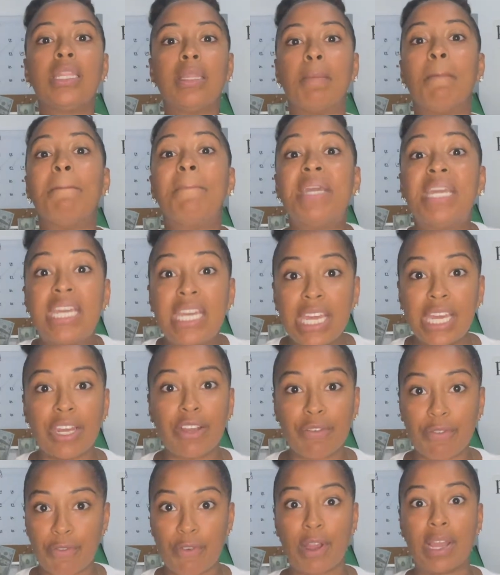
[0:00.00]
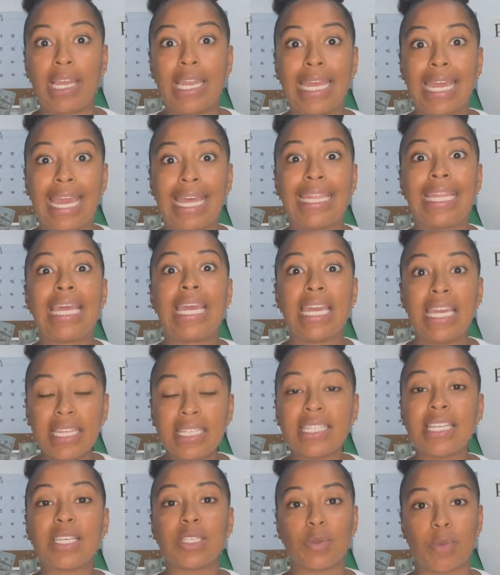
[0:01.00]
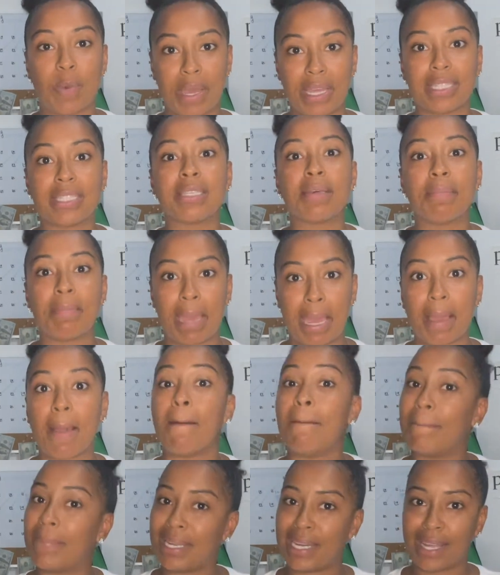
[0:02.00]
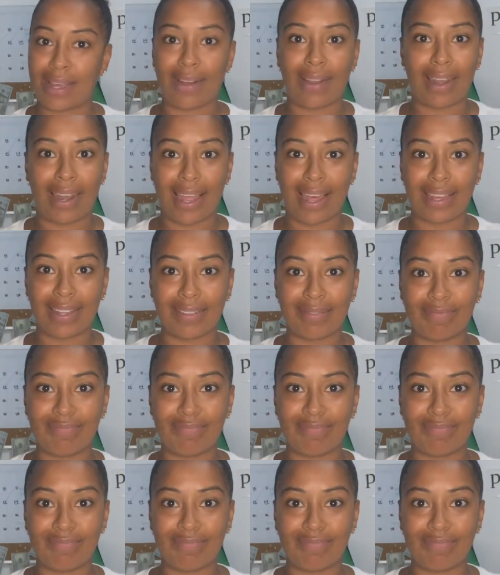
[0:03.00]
beginner friendly and the easiest way to make money online.